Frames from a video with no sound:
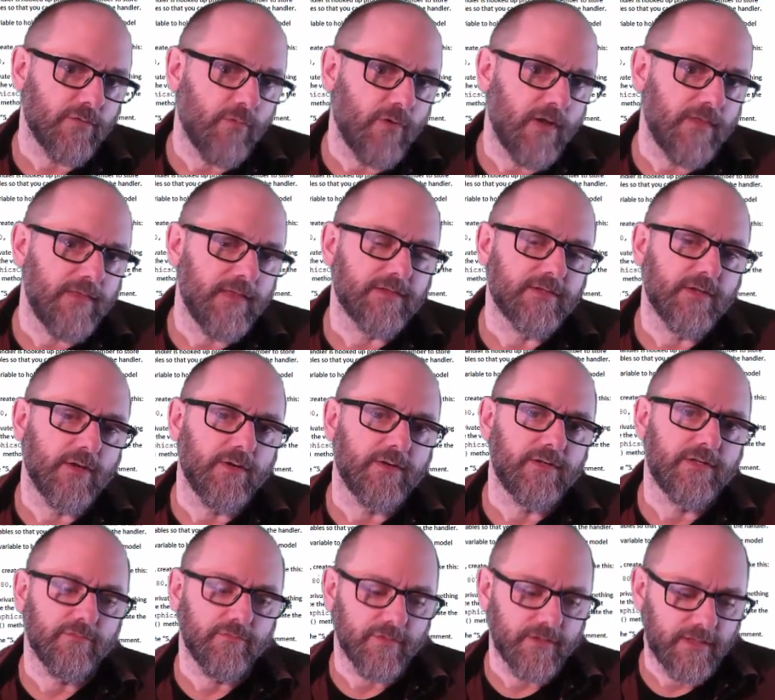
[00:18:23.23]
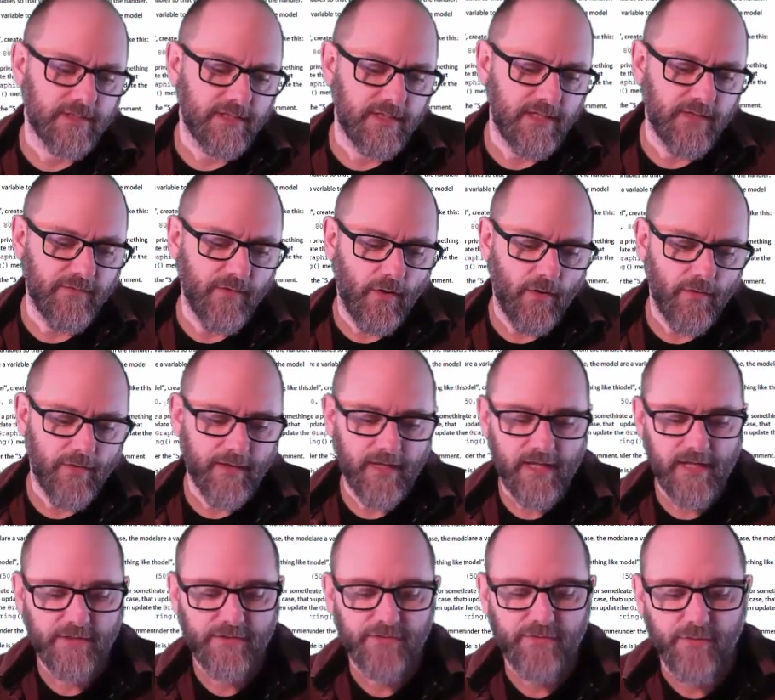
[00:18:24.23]
the one that's going to receive all the
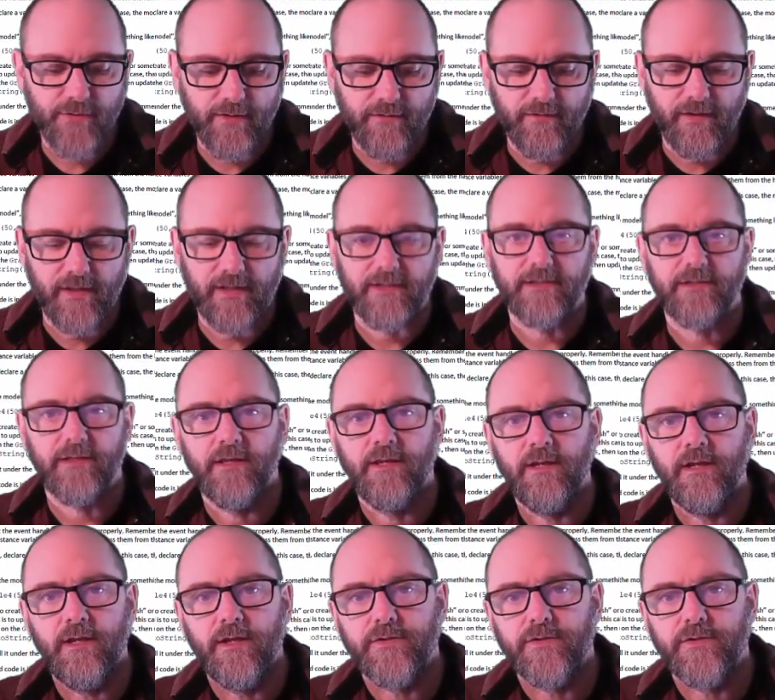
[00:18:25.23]
keystroke events.